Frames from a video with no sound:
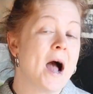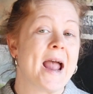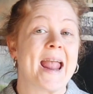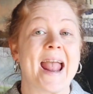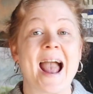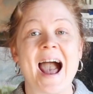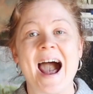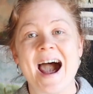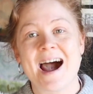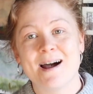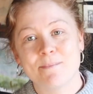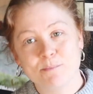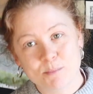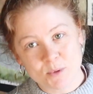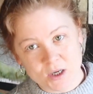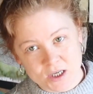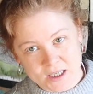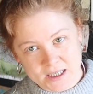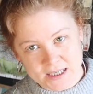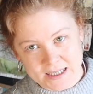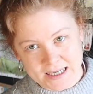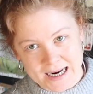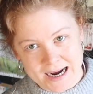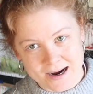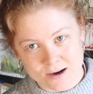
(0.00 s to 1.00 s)
I am
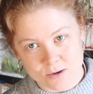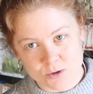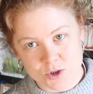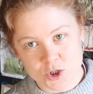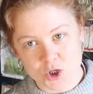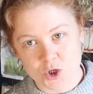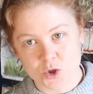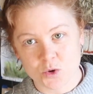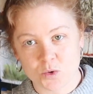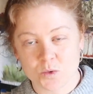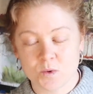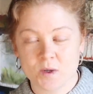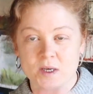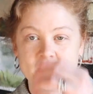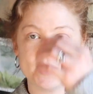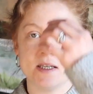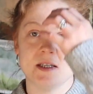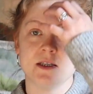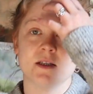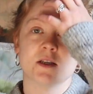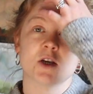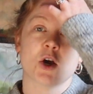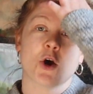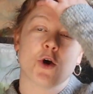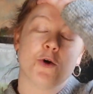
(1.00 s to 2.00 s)
gonna now do
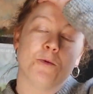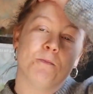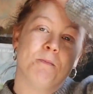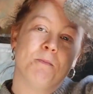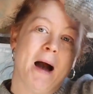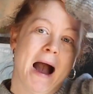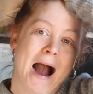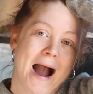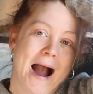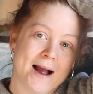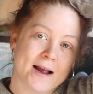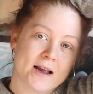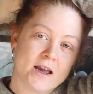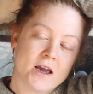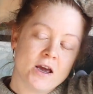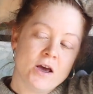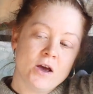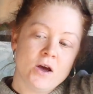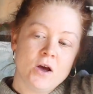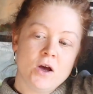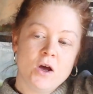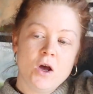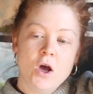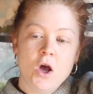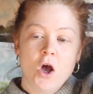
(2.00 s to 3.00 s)
is go back
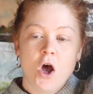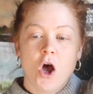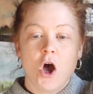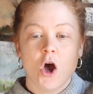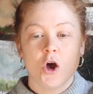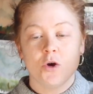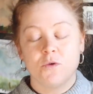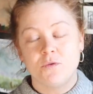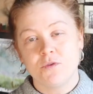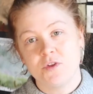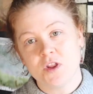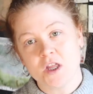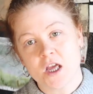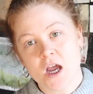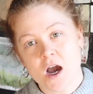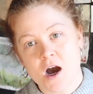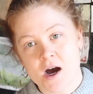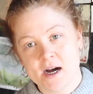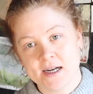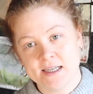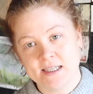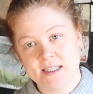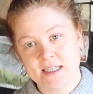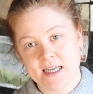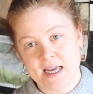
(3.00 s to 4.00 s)
over the
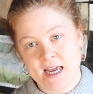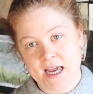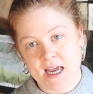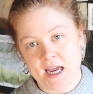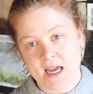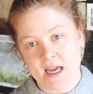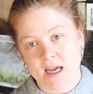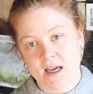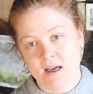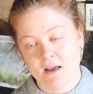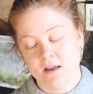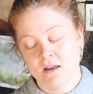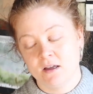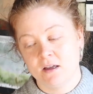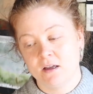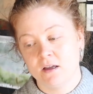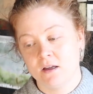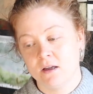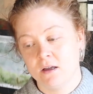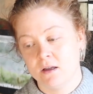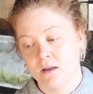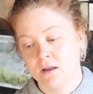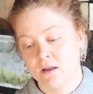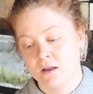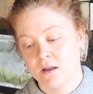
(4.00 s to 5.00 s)
idea
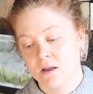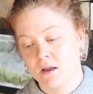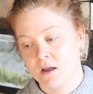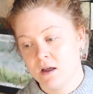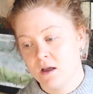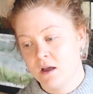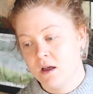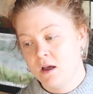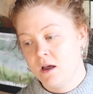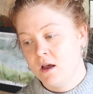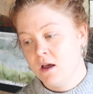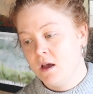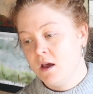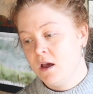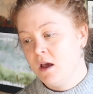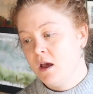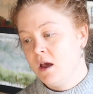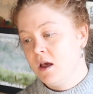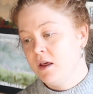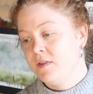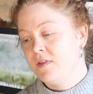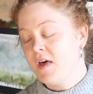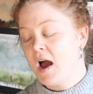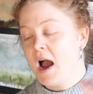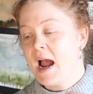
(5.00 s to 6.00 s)

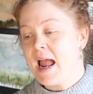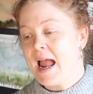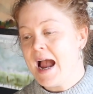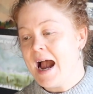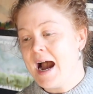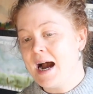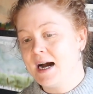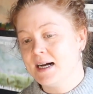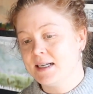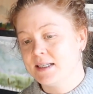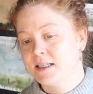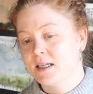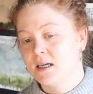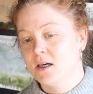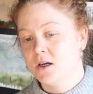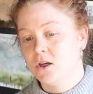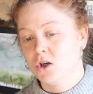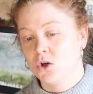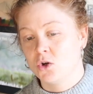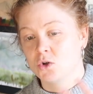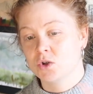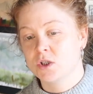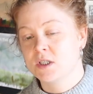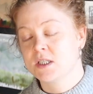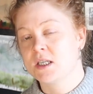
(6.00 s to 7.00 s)
that I had
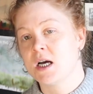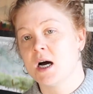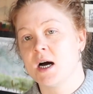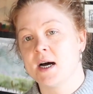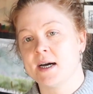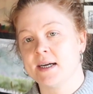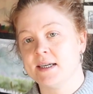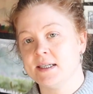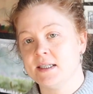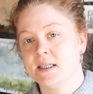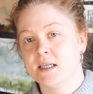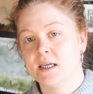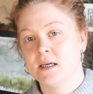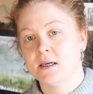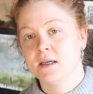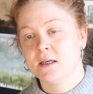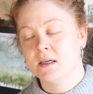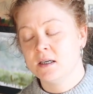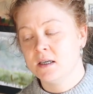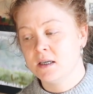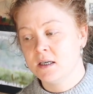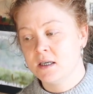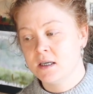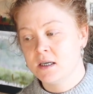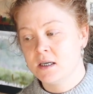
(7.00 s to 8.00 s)
alongside
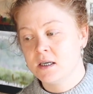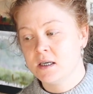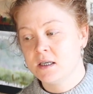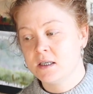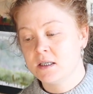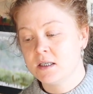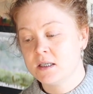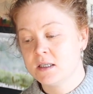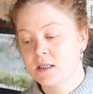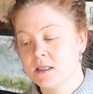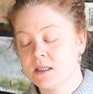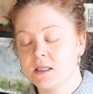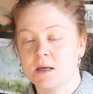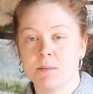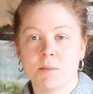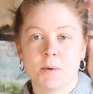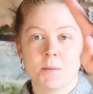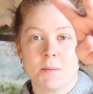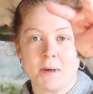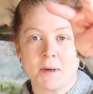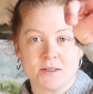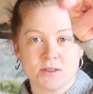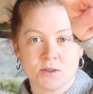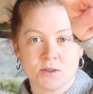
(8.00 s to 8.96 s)
some of my